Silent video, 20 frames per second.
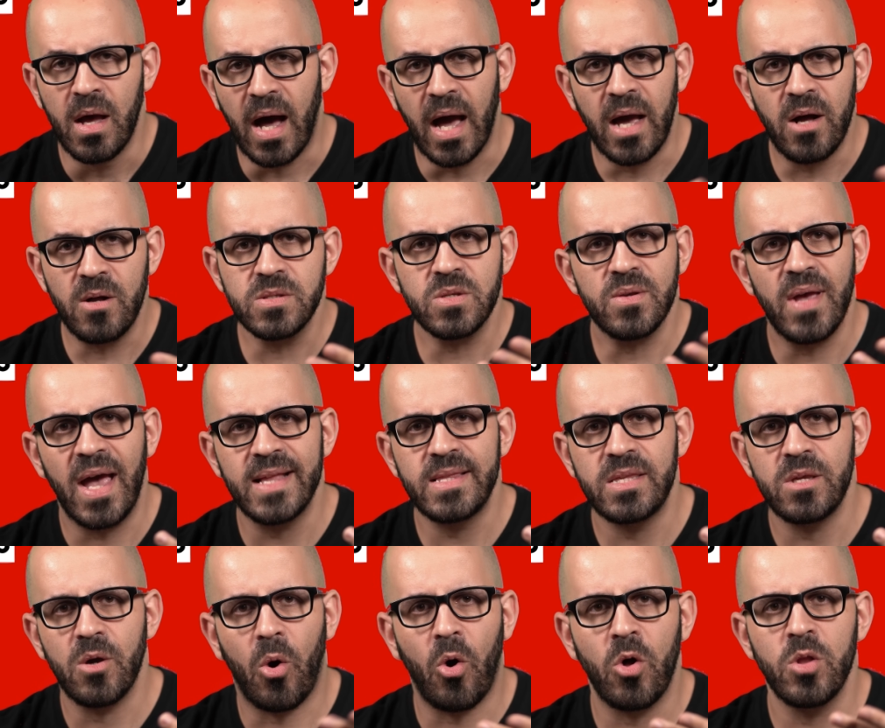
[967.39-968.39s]
I also
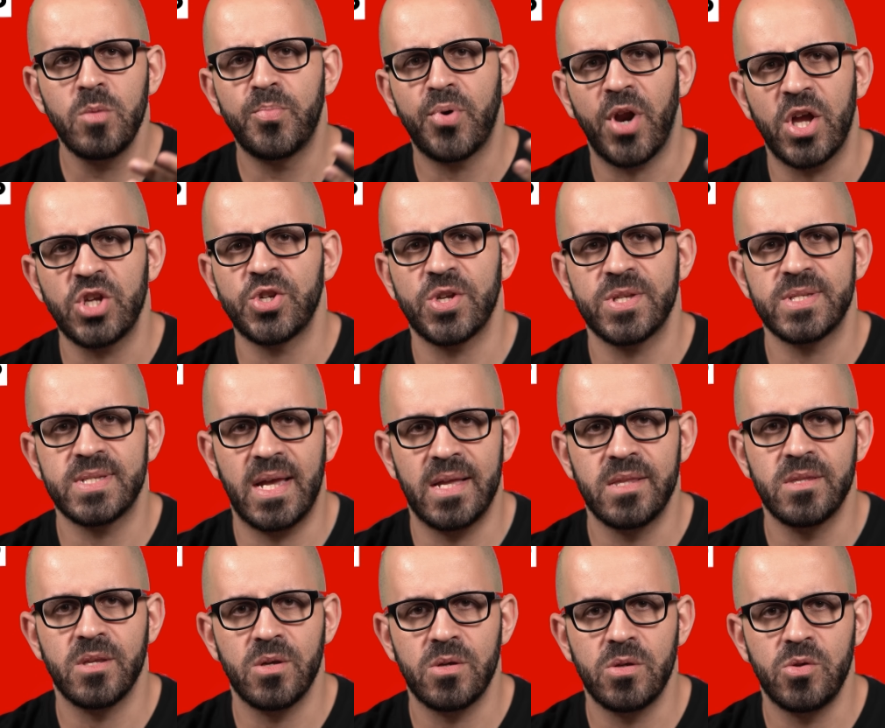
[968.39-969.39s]
had the oil pressure
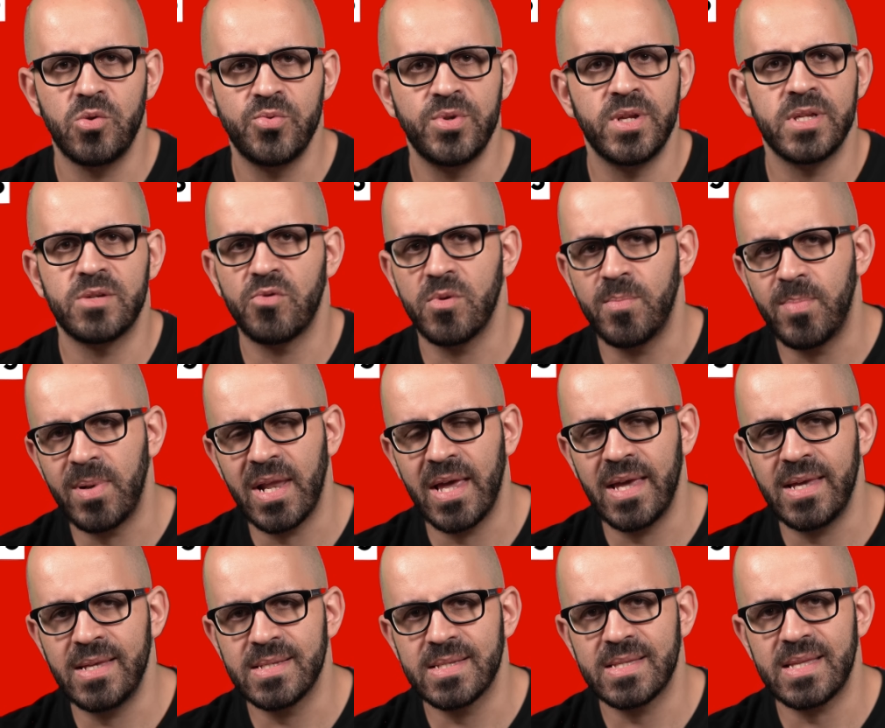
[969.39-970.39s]
sender unit
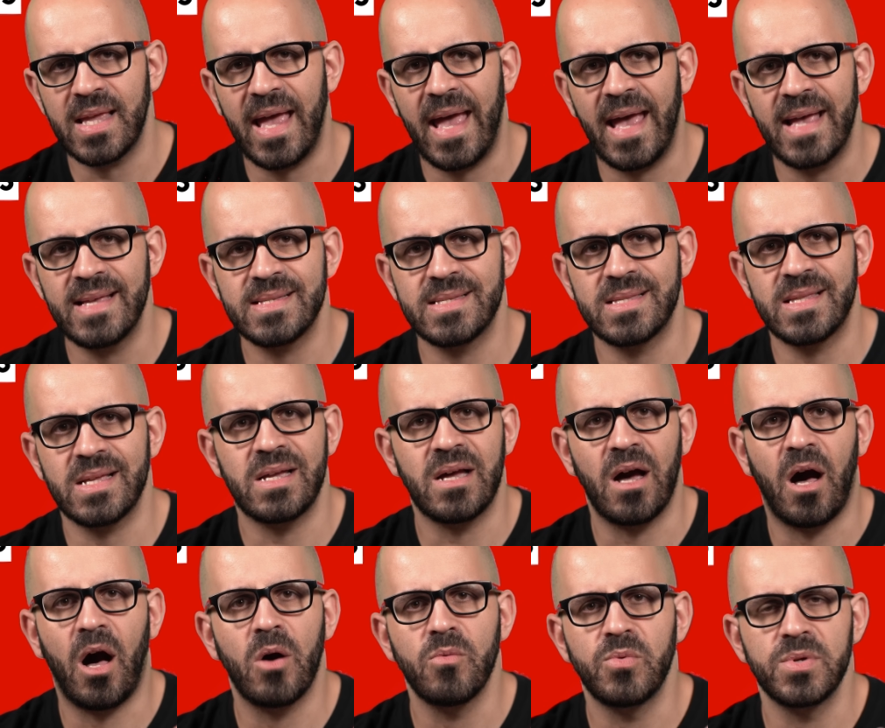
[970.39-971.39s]
replaced, as the
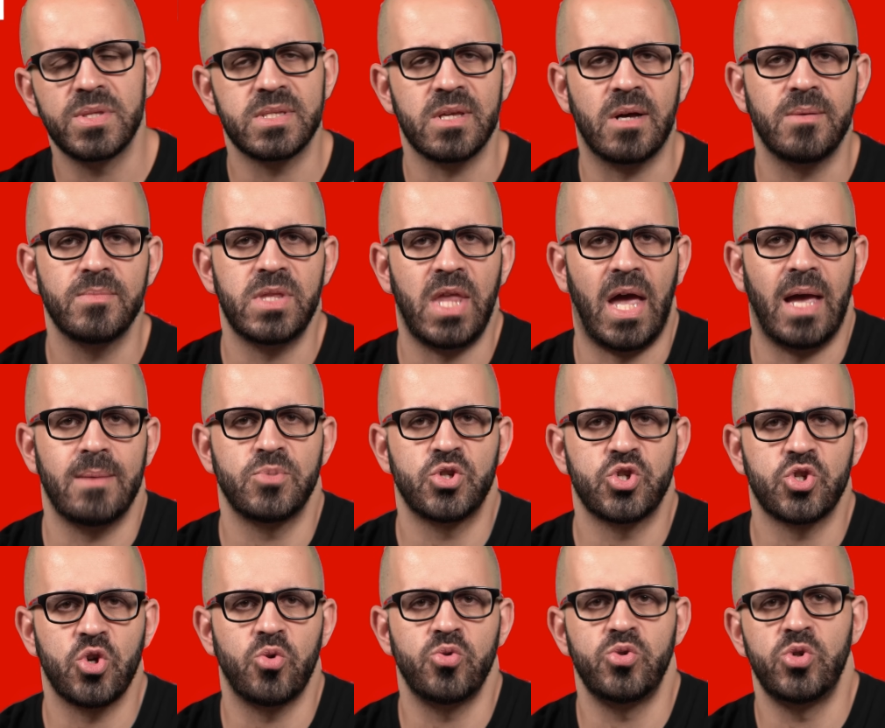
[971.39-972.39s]
car would sometimes
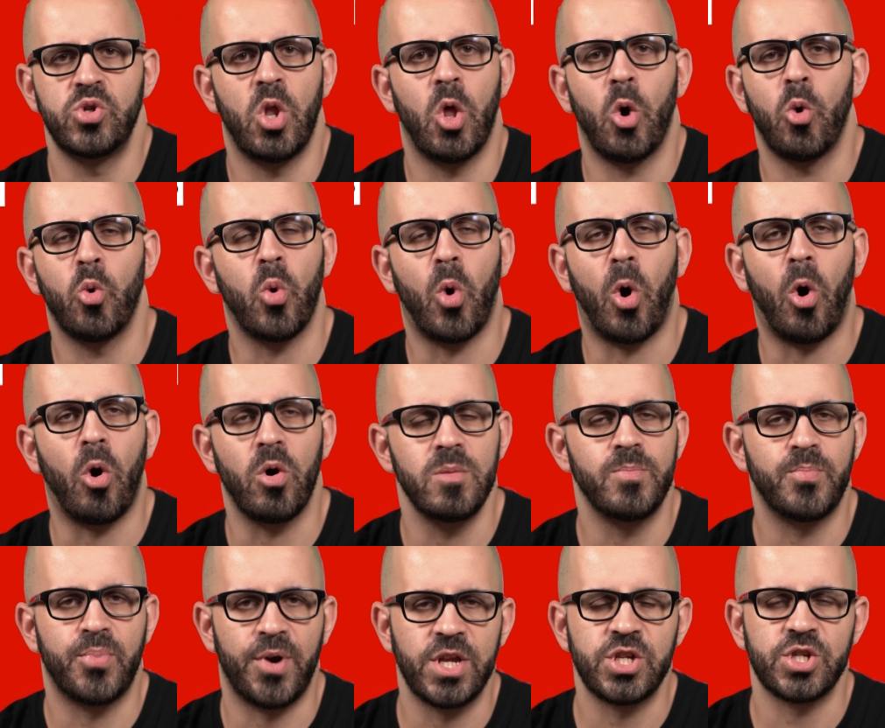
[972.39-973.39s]
show no
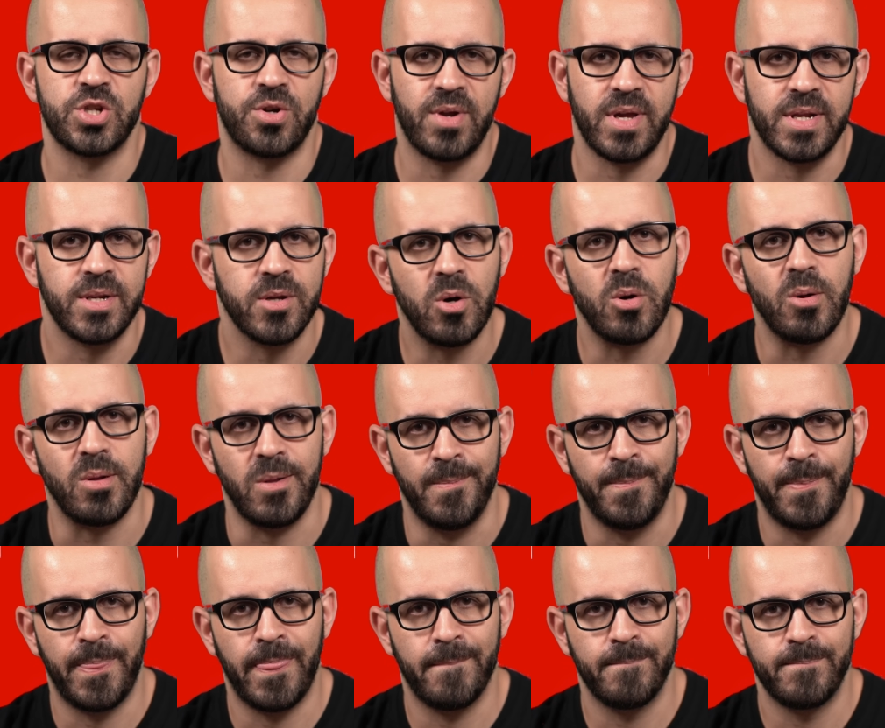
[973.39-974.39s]
oil pressure at all.
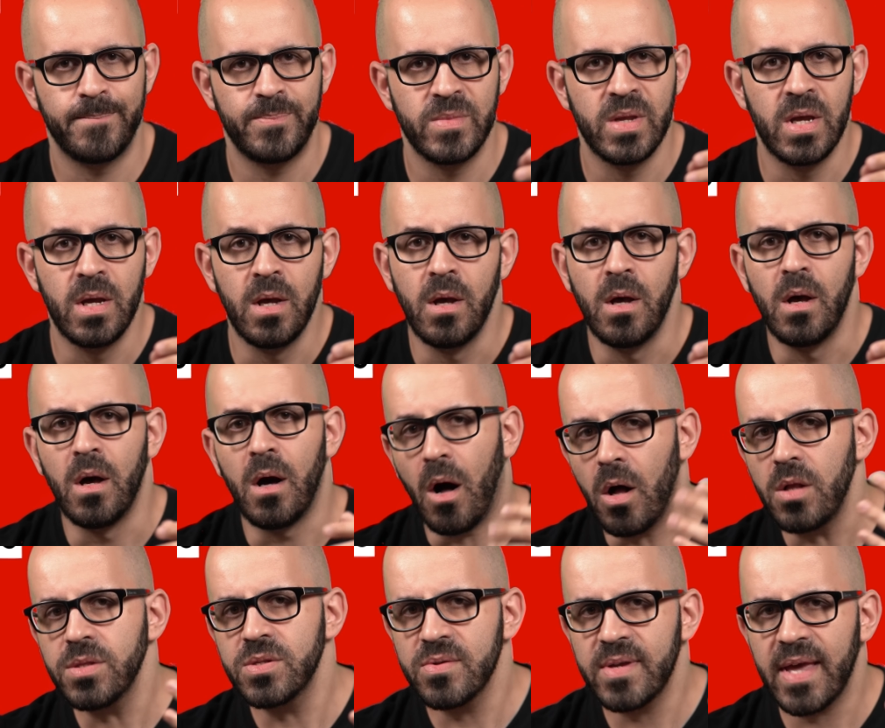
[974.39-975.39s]

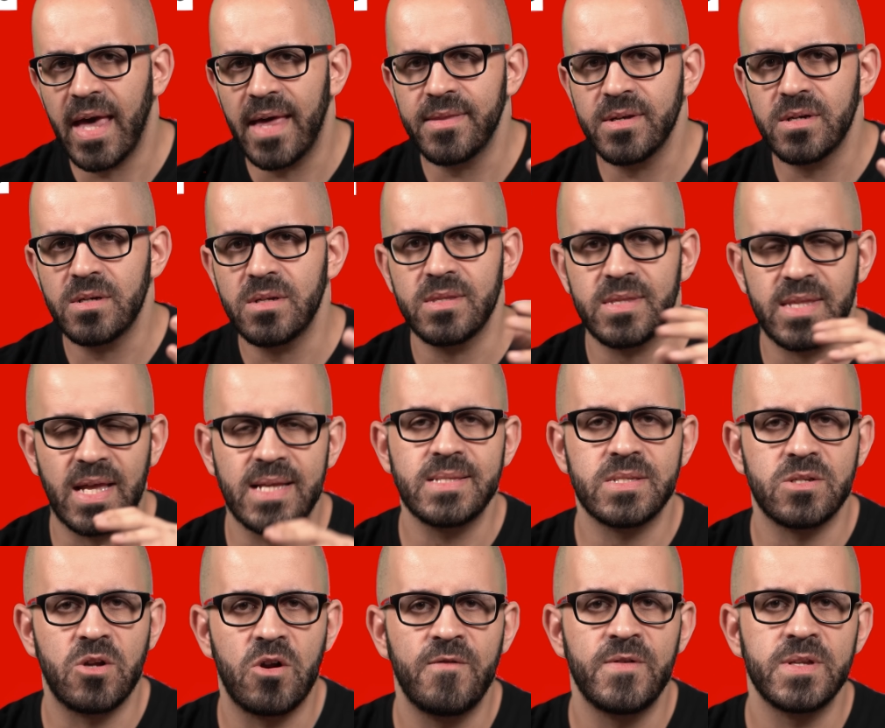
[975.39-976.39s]
Altogether,
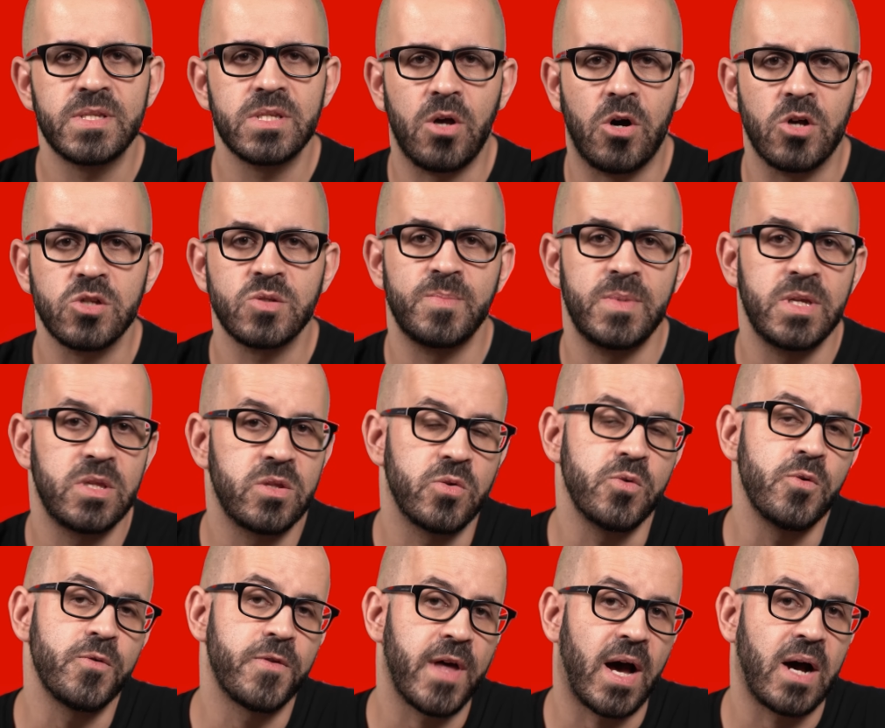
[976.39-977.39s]
that service cost me
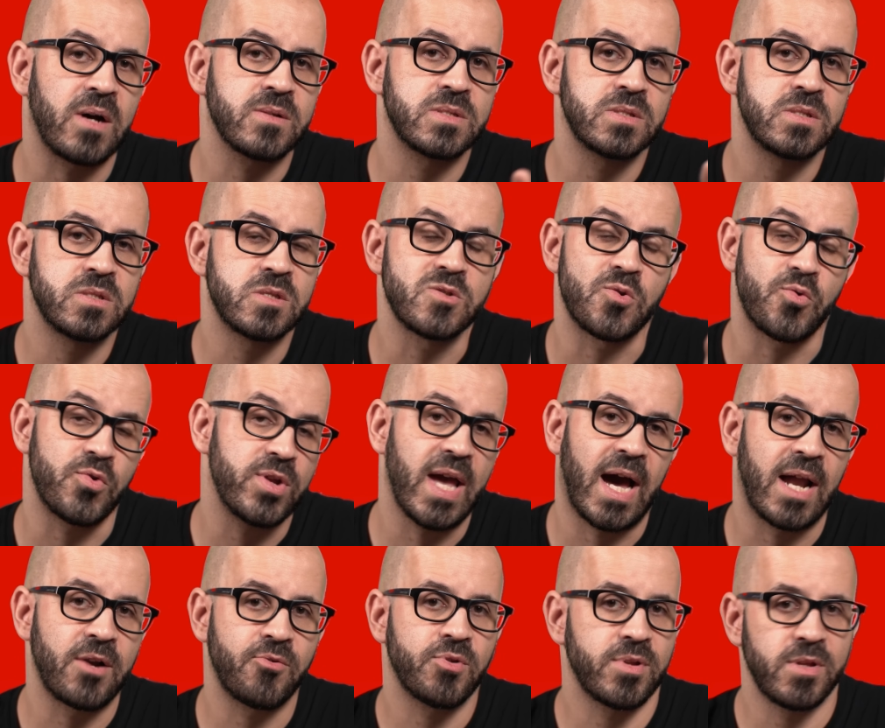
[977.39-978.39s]

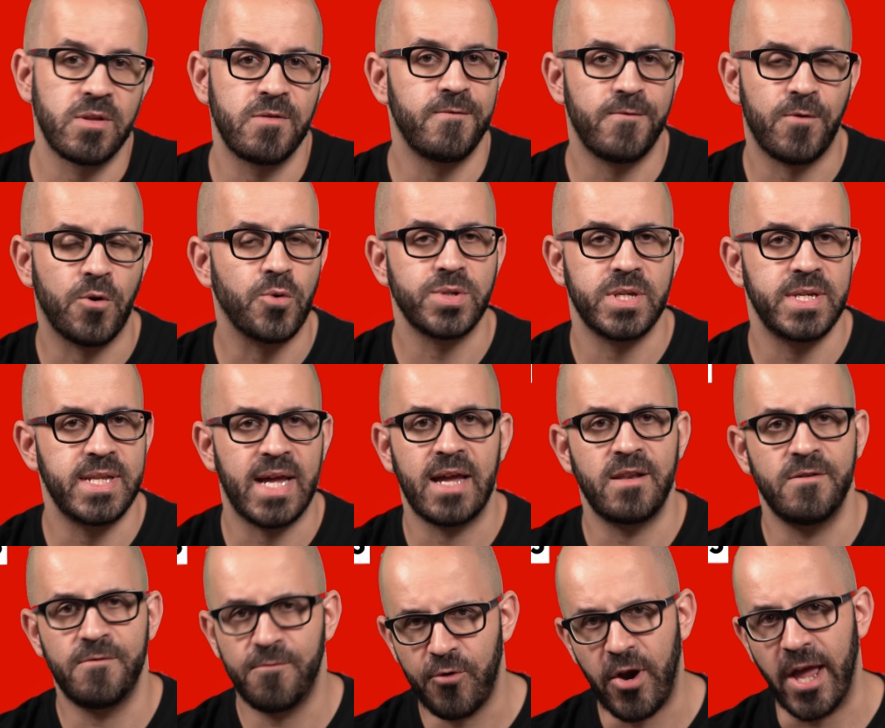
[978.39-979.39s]

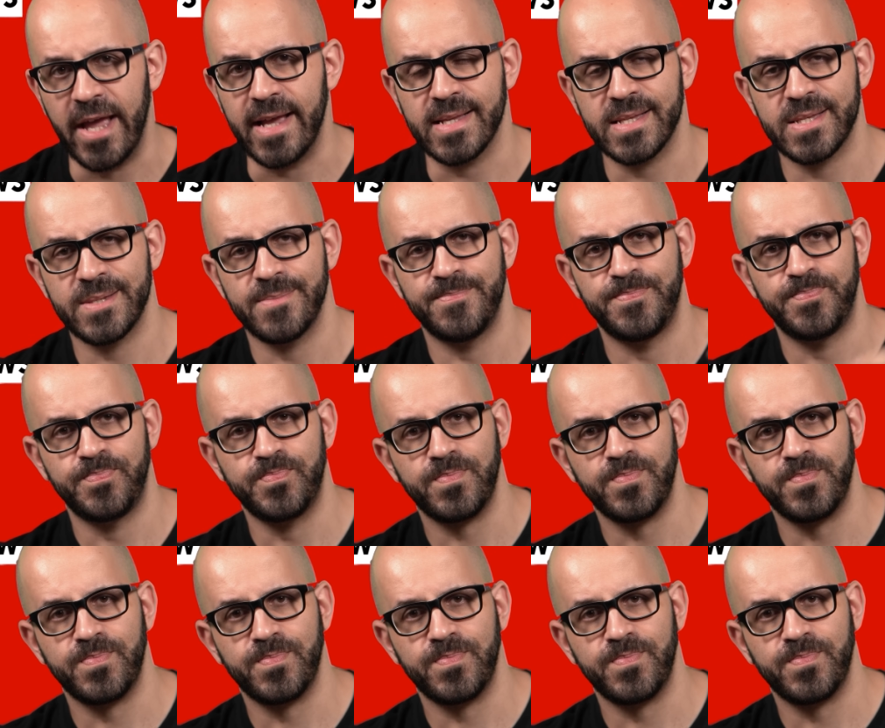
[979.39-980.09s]
2,349 francs.